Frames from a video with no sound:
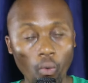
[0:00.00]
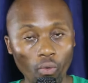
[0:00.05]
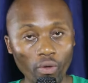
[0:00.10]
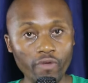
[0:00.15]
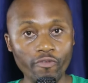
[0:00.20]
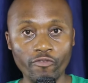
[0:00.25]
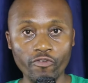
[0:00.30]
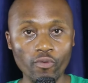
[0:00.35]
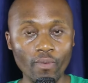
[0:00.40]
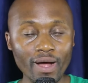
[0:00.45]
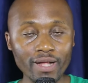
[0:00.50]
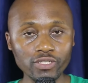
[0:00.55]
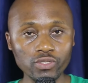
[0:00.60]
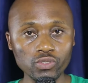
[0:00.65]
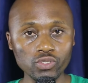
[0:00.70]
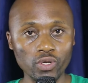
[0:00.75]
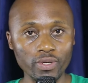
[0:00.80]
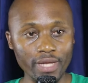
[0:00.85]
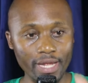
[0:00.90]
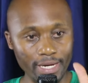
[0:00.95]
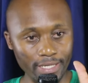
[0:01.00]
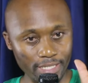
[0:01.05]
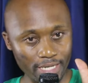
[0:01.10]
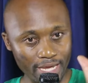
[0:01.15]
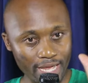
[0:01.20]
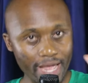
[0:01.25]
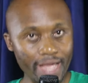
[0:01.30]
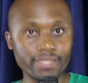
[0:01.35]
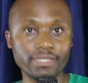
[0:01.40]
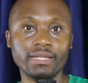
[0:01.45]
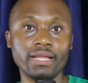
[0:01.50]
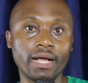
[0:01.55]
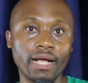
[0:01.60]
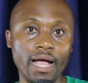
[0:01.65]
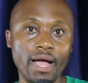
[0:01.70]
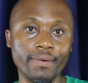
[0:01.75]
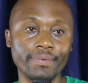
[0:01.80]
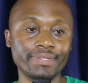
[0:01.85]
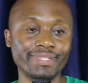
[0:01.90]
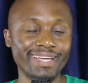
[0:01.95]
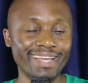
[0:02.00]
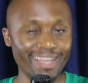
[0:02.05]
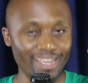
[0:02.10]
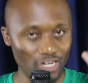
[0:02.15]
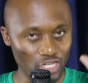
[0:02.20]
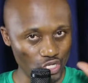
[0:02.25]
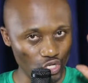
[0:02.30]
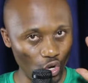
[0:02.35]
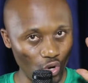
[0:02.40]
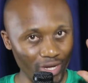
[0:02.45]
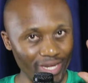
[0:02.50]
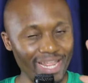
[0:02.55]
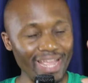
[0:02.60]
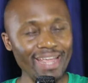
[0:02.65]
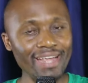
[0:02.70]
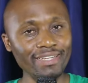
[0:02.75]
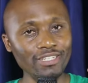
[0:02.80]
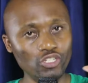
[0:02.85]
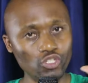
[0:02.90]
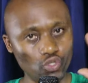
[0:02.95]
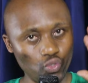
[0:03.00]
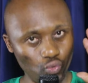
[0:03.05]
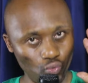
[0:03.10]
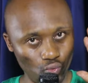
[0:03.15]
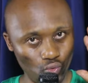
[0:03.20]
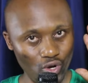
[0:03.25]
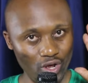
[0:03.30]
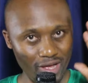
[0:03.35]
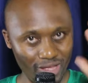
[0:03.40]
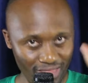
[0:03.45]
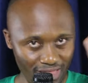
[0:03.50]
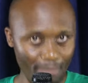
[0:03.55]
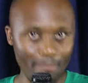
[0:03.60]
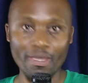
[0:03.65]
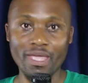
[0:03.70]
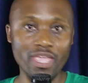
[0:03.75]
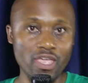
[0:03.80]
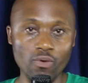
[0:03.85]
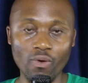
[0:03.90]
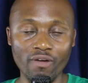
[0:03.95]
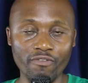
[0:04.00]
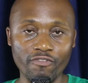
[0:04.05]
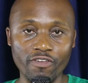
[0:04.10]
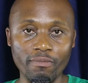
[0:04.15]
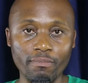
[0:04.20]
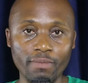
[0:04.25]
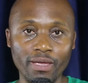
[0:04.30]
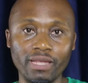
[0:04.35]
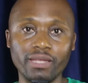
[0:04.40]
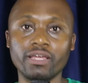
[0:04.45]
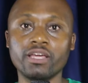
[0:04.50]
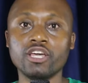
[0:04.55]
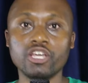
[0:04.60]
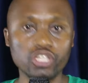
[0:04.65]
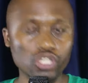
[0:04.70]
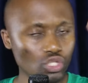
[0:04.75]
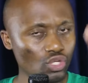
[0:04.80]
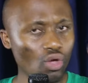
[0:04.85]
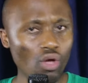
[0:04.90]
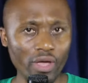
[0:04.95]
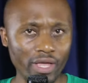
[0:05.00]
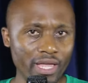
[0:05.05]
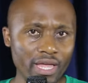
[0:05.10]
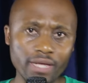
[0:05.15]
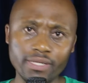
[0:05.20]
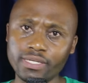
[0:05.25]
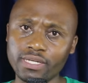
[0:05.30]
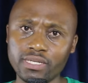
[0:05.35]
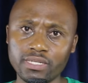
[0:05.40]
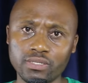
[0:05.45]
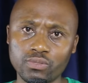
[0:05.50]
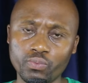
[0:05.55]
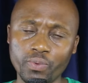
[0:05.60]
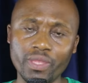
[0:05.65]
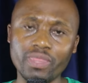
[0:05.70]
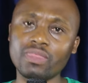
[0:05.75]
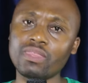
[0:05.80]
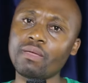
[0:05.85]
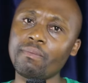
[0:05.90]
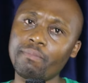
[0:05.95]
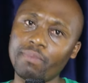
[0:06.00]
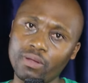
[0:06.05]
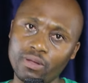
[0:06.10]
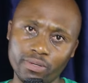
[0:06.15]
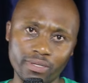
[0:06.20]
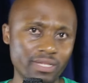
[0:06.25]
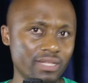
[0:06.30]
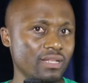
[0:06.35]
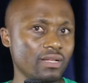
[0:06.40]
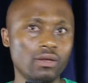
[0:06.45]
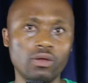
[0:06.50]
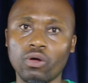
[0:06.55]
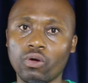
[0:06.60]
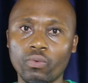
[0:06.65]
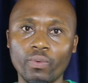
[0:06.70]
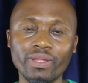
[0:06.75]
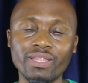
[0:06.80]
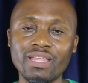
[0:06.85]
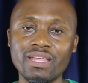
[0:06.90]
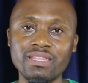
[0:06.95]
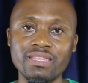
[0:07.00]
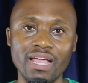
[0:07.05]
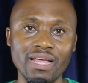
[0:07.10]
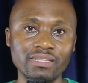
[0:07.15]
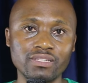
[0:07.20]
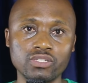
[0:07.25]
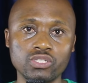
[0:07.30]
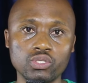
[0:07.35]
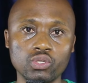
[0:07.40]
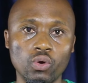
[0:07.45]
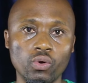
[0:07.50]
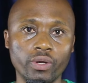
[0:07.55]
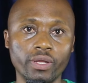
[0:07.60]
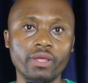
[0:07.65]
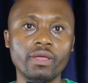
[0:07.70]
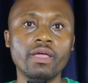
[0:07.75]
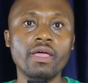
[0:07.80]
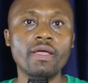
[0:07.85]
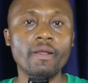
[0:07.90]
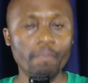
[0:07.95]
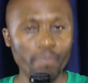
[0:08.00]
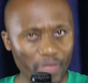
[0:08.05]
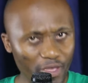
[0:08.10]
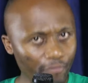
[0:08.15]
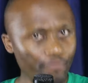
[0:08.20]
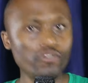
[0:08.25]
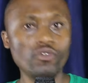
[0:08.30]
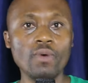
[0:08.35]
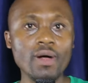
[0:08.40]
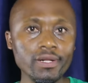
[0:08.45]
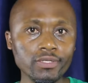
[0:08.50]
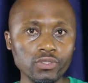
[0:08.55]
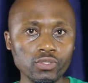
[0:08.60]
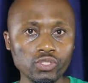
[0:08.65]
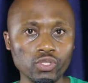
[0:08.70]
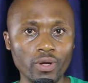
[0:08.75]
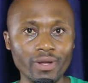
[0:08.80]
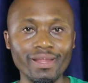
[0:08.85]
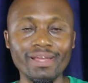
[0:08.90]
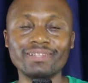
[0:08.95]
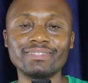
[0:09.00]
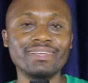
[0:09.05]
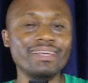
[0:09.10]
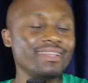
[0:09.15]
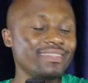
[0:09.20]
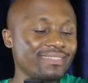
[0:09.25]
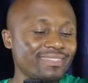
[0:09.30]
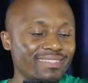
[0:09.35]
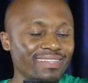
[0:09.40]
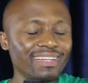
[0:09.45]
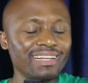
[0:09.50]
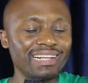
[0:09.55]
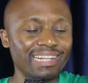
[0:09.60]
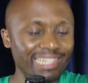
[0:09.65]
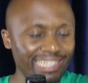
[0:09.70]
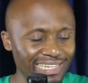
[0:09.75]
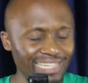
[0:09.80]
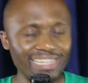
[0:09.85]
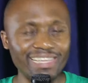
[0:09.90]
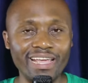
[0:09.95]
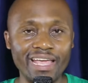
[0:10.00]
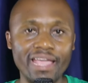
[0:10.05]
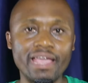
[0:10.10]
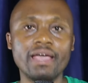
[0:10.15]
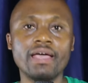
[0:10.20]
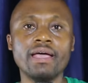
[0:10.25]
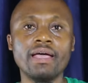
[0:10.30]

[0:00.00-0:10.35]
If you want to donate, here is an account. Donate to the Meiwa family. So it is with the Ntanzi story. If you want to donate, it's still clear.